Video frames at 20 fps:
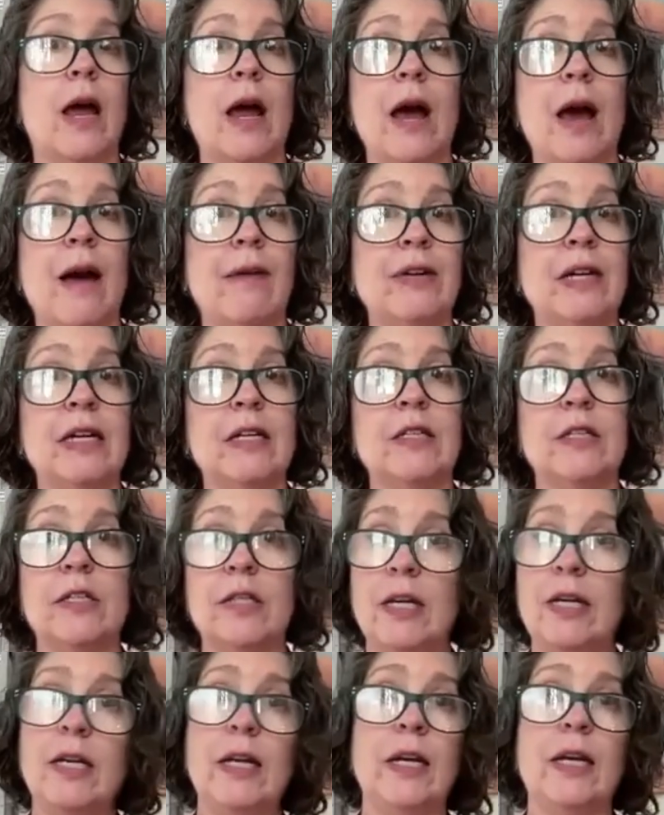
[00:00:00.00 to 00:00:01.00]
having a
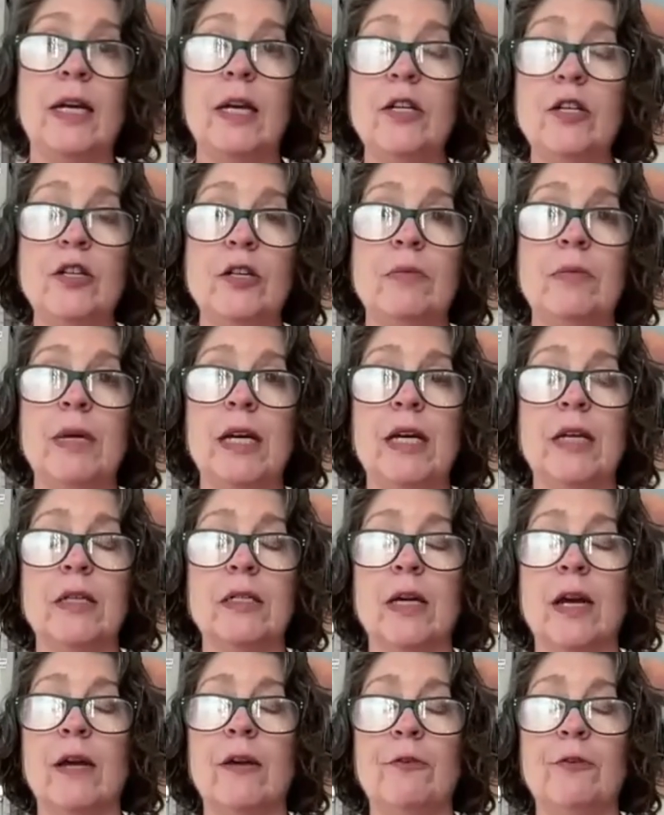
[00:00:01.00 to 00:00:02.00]
stinky kitchen
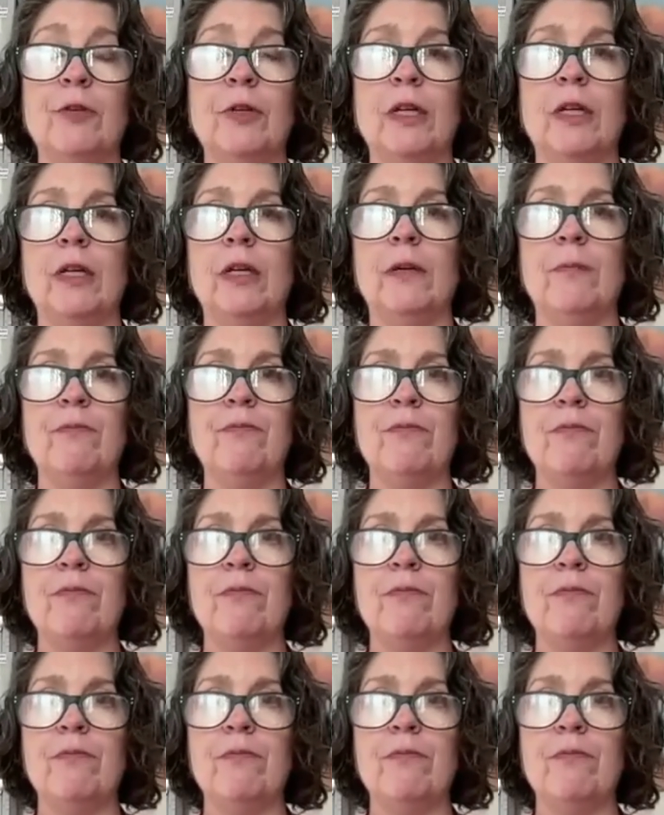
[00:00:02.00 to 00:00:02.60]
because I only